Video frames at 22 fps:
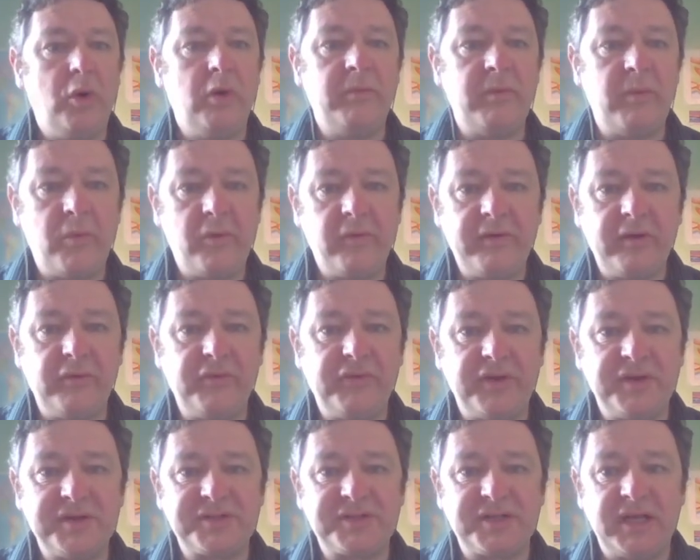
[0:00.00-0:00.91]

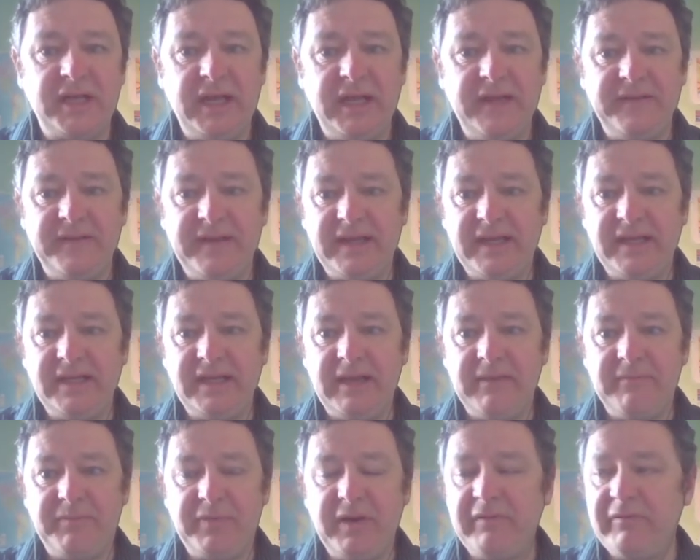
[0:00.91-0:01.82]
memorial that's in
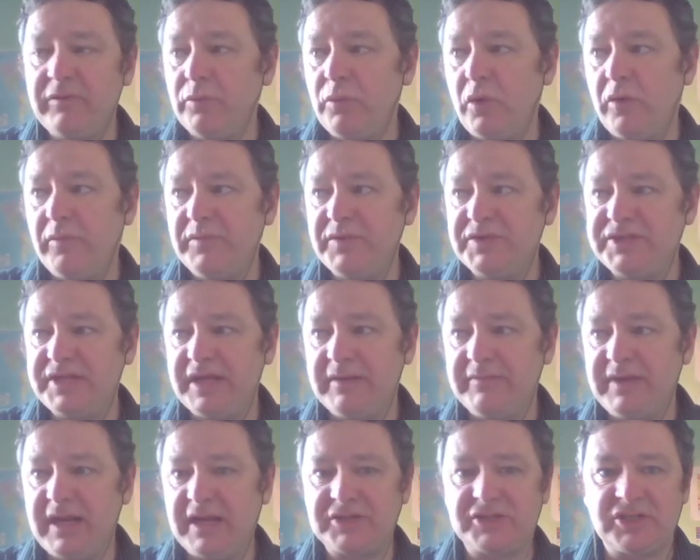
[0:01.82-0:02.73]
the Imperial War
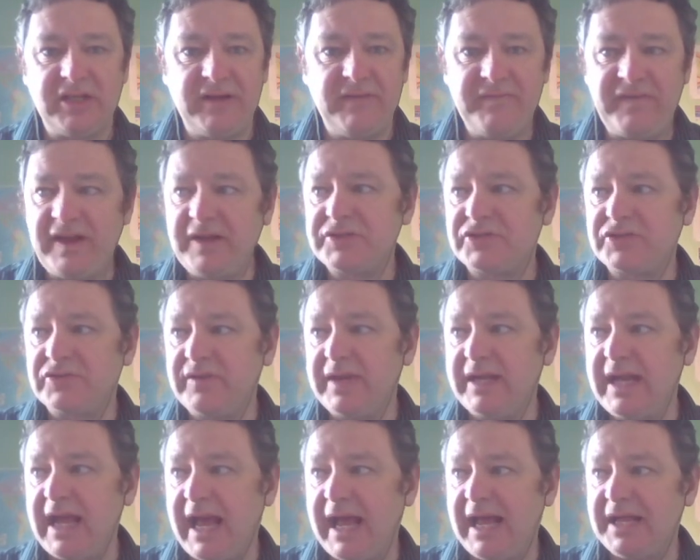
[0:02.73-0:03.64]
Museum National
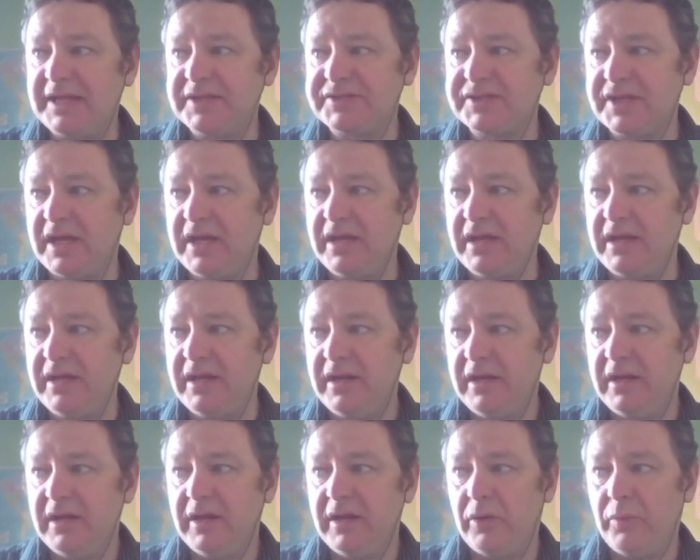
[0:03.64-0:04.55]
Inventory as
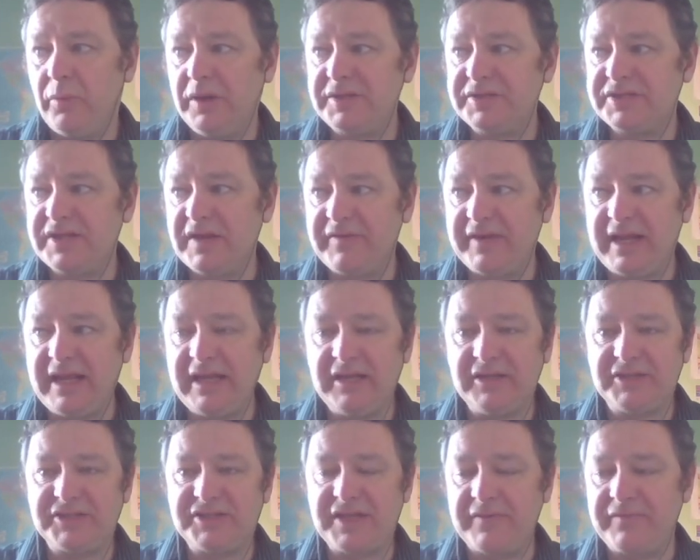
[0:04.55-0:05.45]

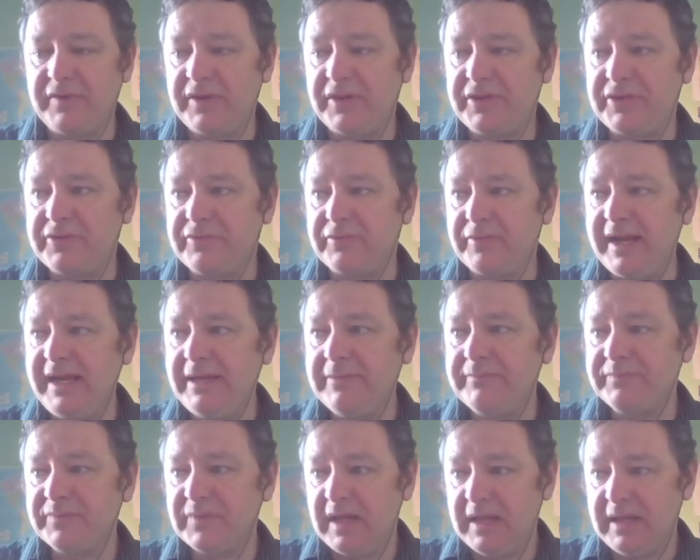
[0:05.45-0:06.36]

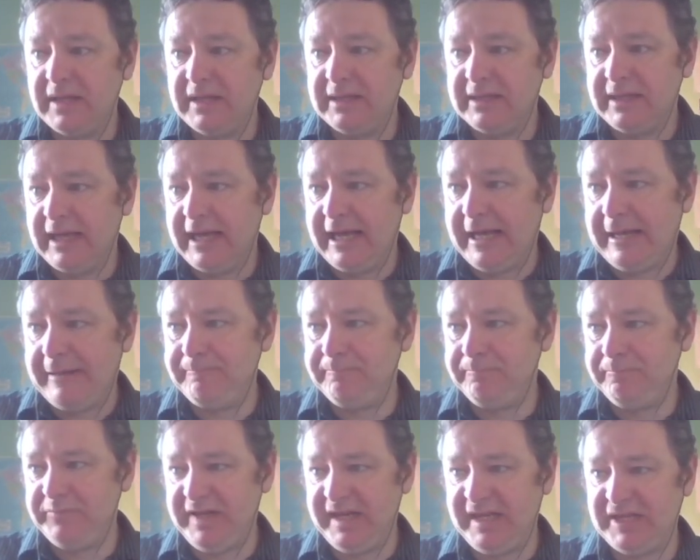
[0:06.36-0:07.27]
17873,
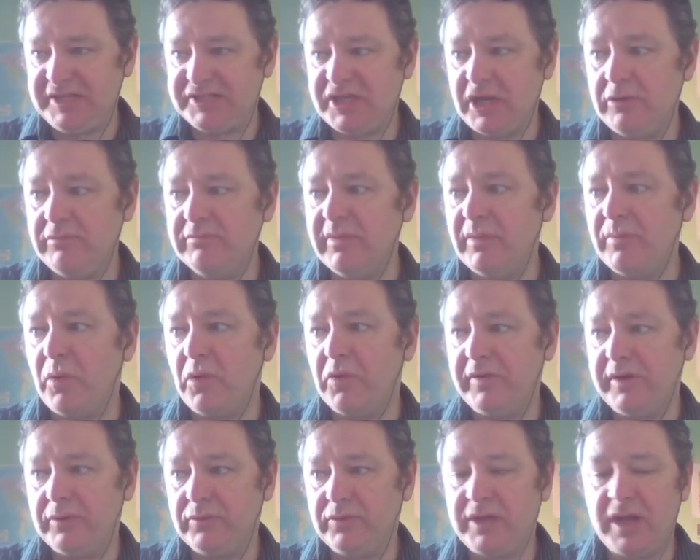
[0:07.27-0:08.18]
in its own
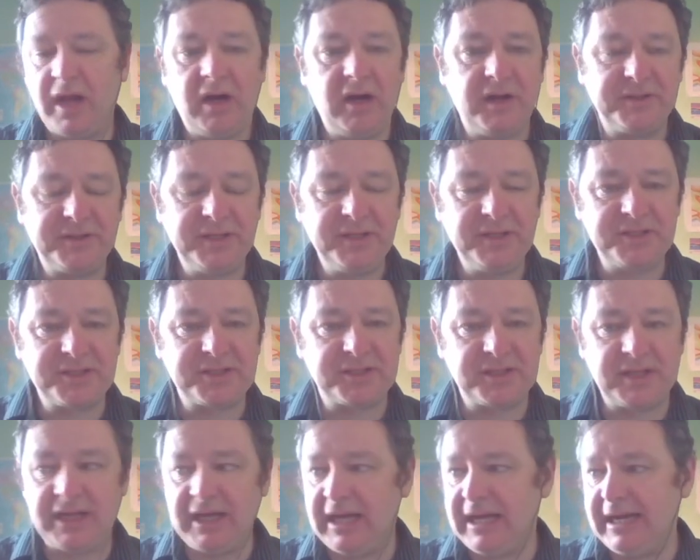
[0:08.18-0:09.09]
memorial
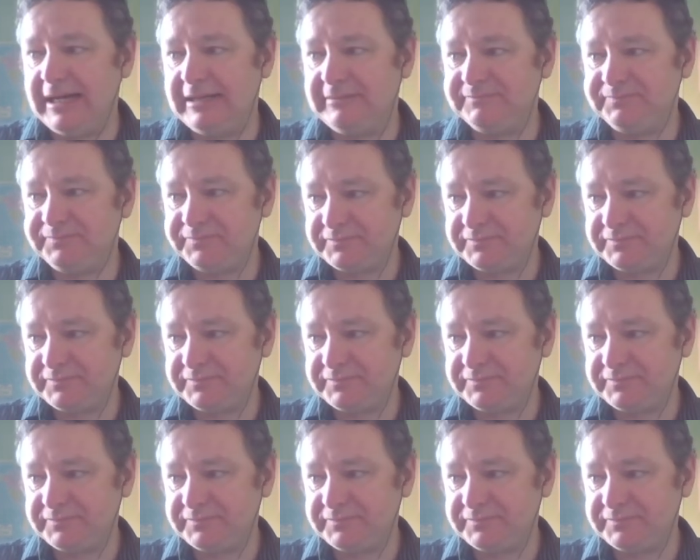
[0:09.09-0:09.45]
gardens. And